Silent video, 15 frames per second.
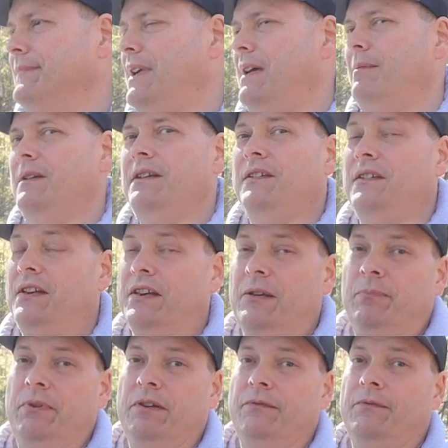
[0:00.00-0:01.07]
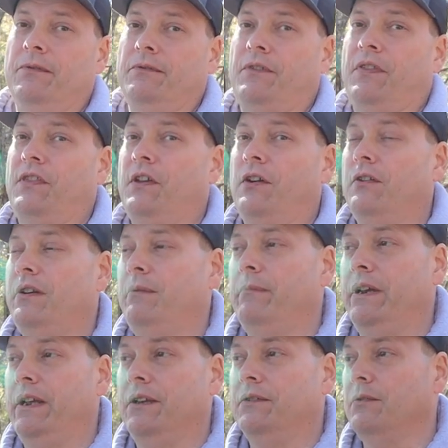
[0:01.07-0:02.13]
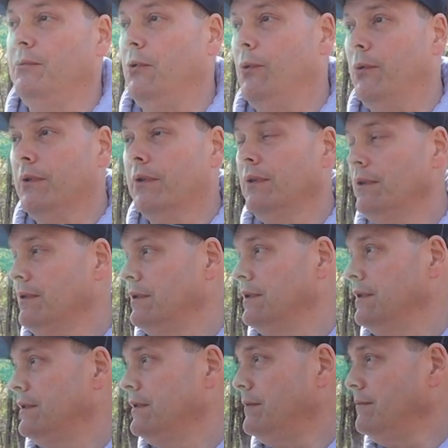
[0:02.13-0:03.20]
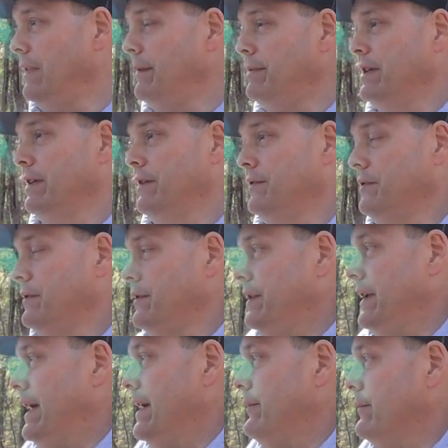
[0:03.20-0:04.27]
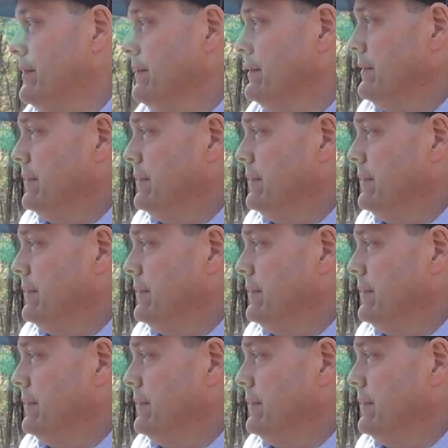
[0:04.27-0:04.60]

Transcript: I've been sitting up here for 30 minutes or more, maybe closer to an hour.